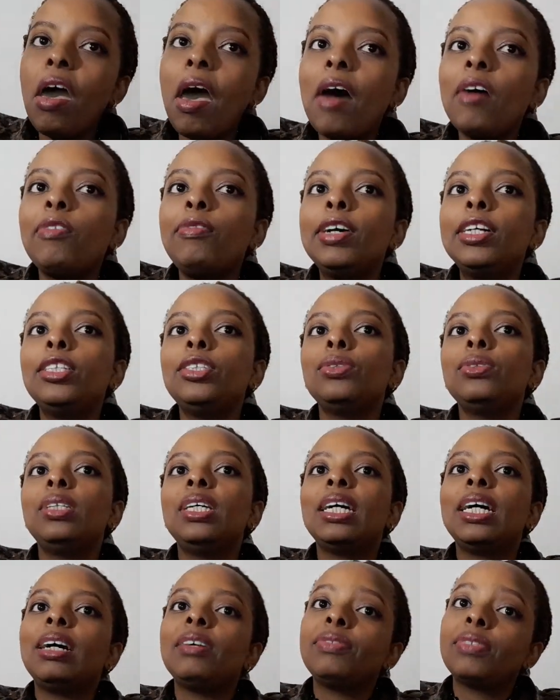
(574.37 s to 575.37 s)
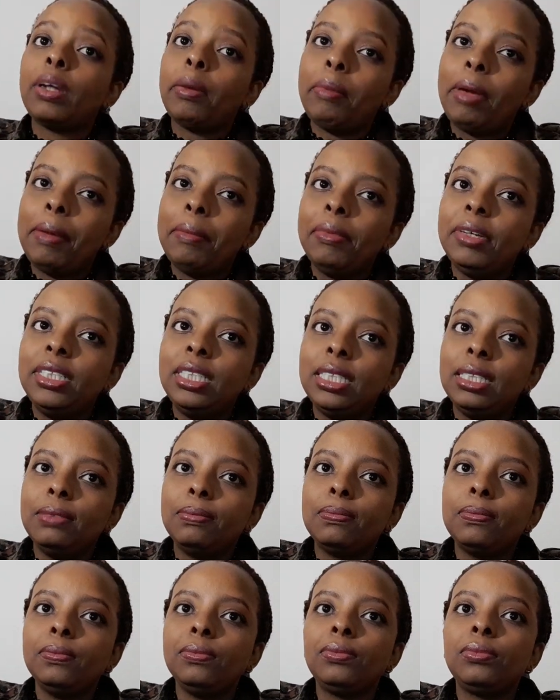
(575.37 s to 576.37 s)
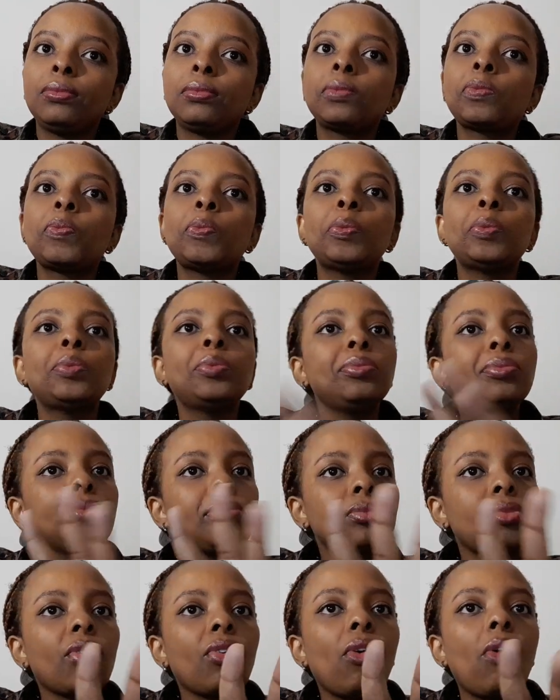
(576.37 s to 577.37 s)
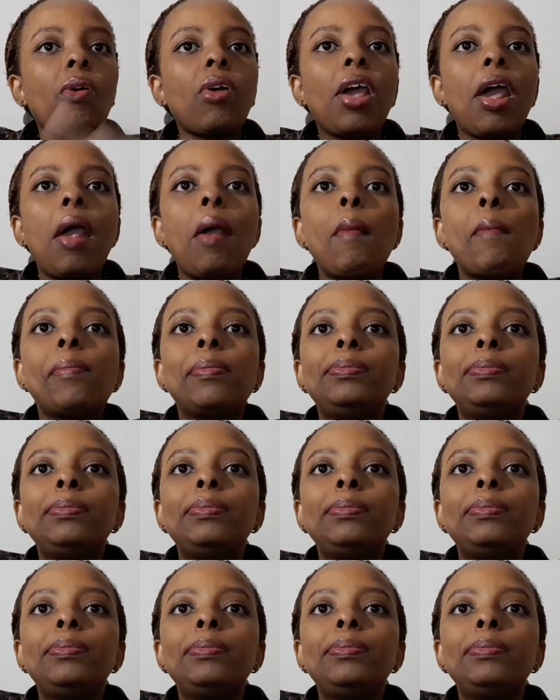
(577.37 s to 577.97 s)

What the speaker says: I'll find you there after my meeting. Okay.